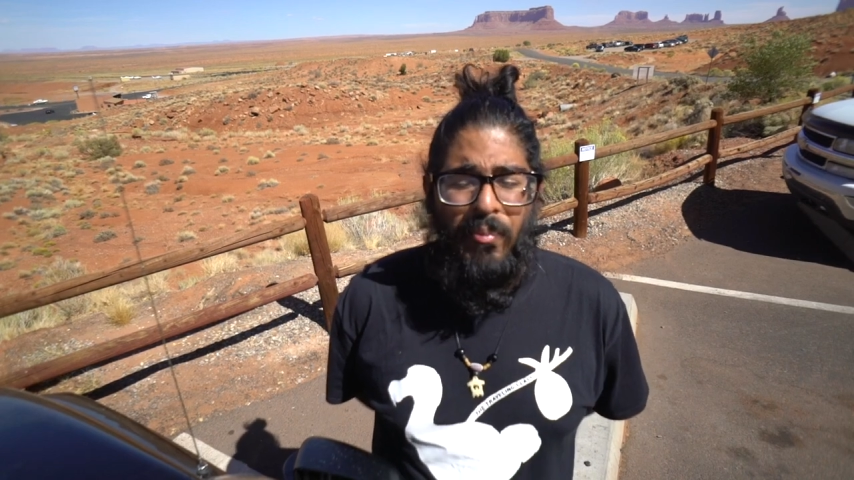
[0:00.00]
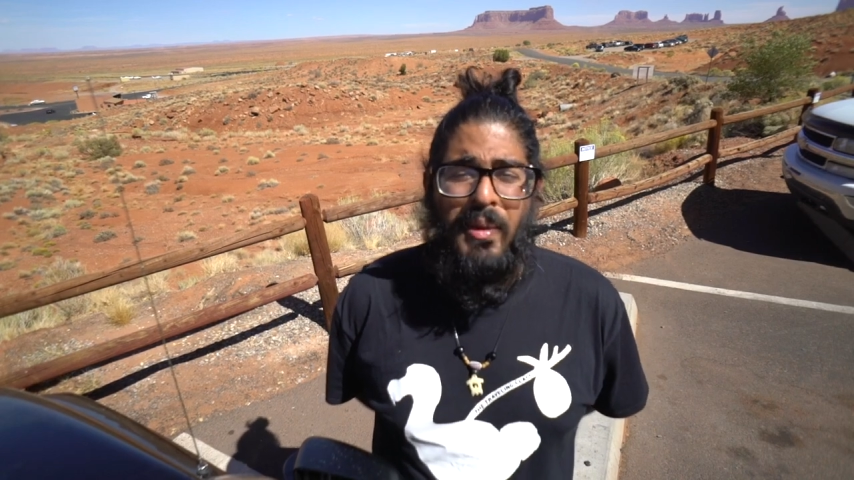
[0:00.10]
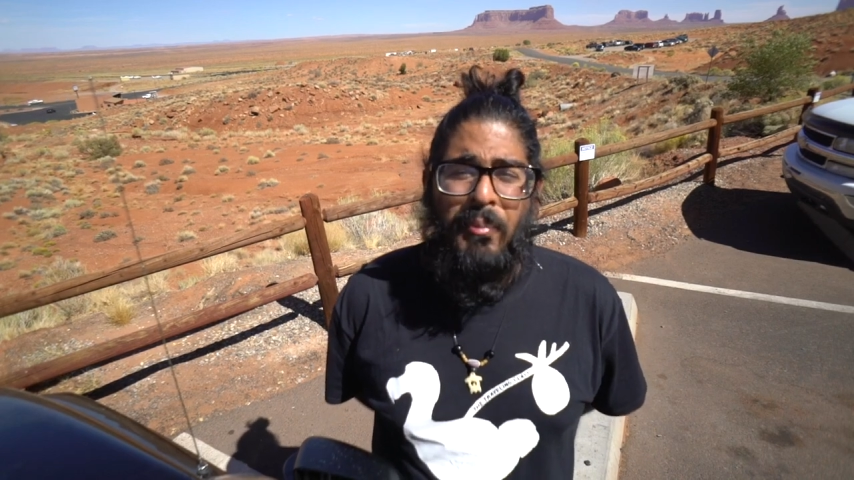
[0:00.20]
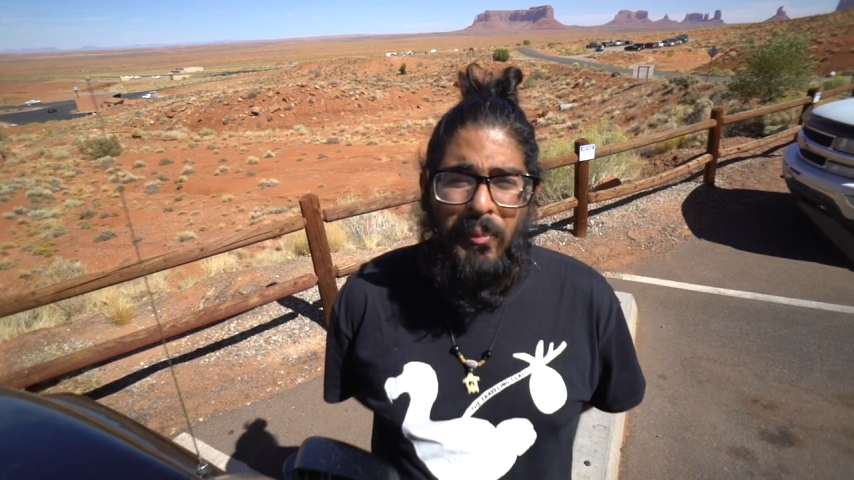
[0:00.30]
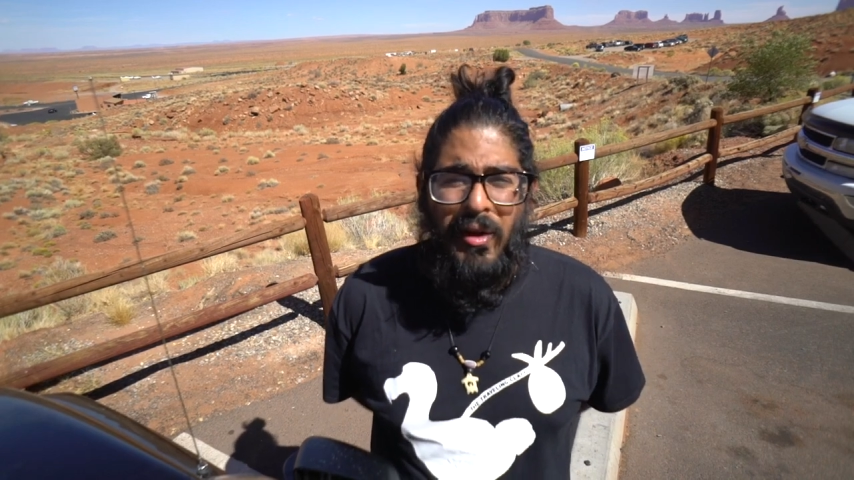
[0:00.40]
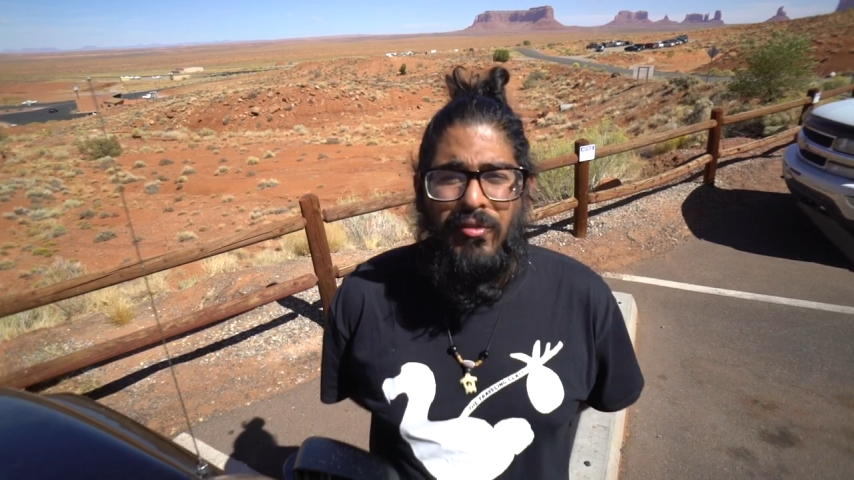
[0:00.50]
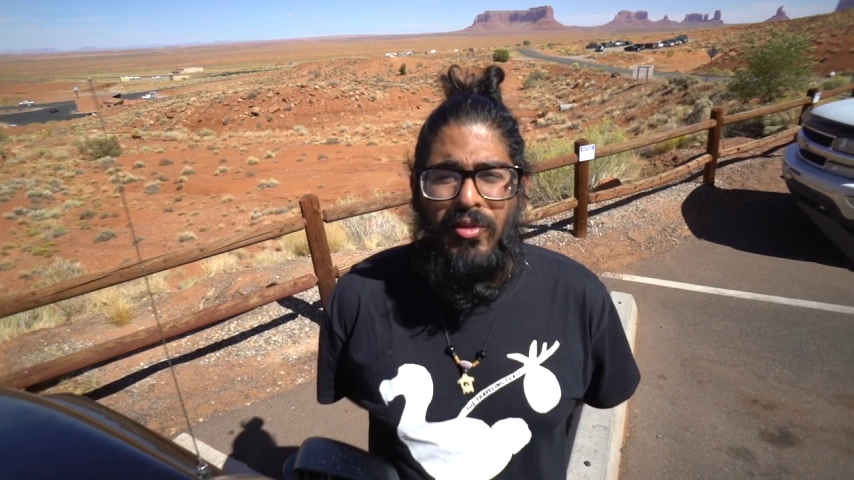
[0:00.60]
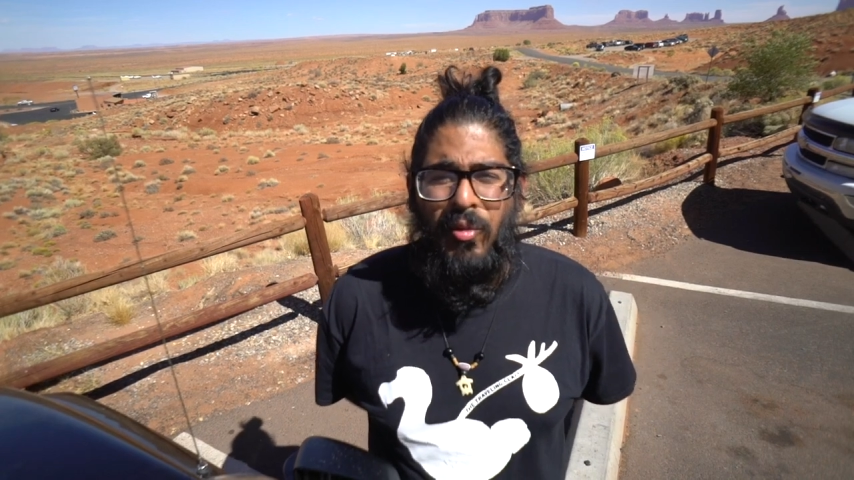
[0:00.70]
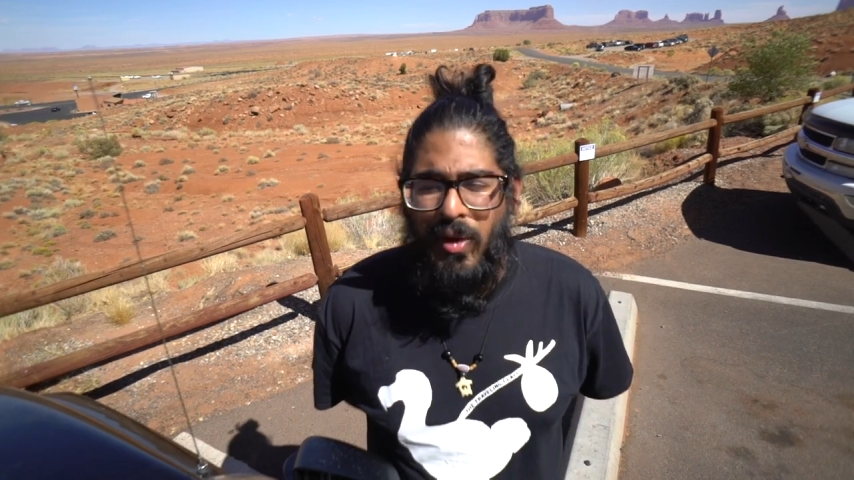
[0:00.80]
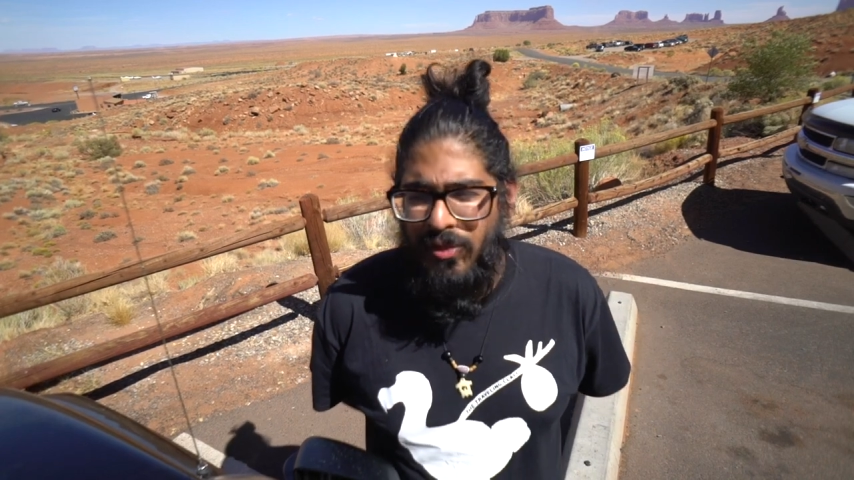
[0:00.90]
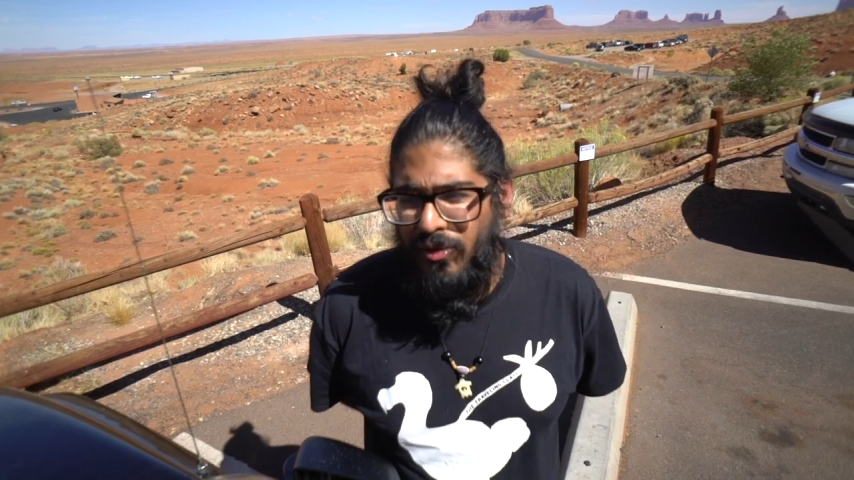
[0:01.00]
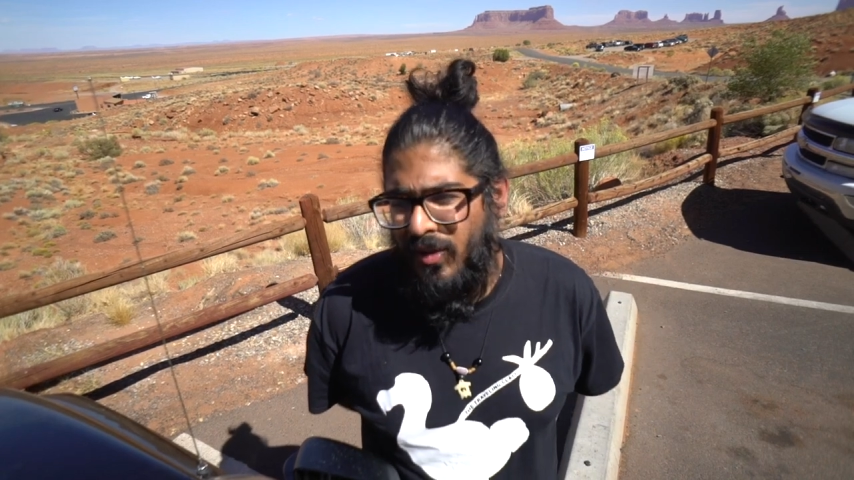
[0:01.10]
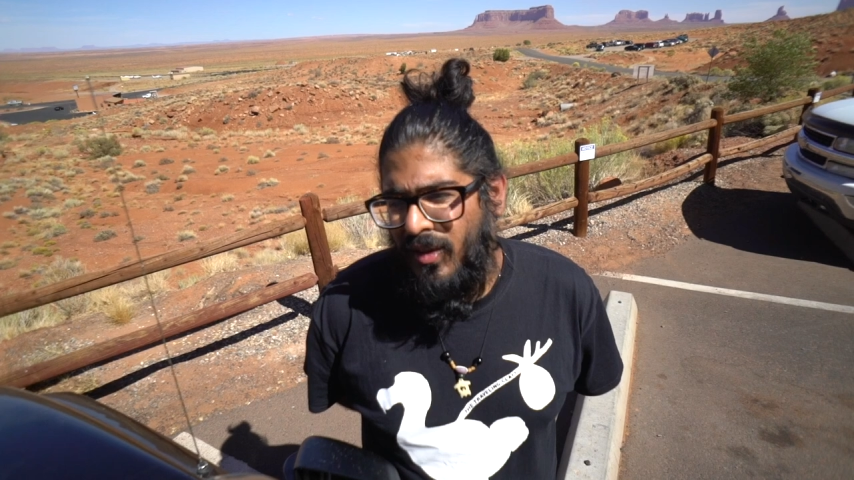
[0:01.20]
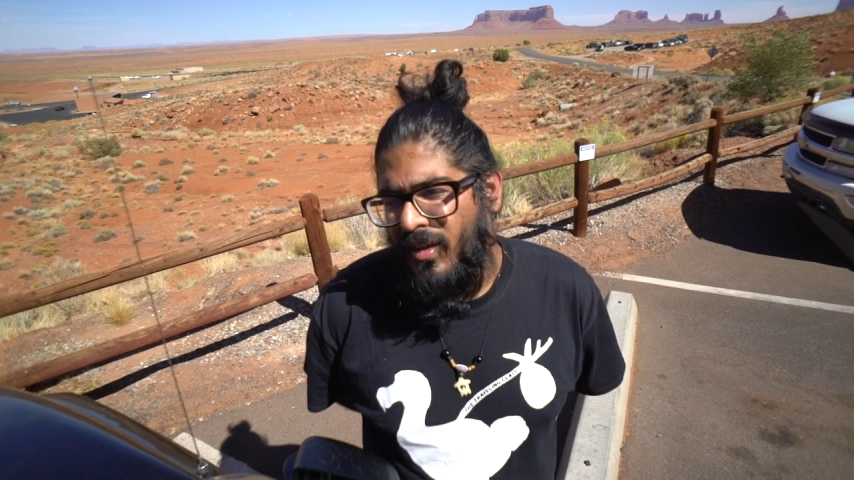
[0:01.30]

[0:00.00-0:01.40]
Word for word: be prepared for the weather,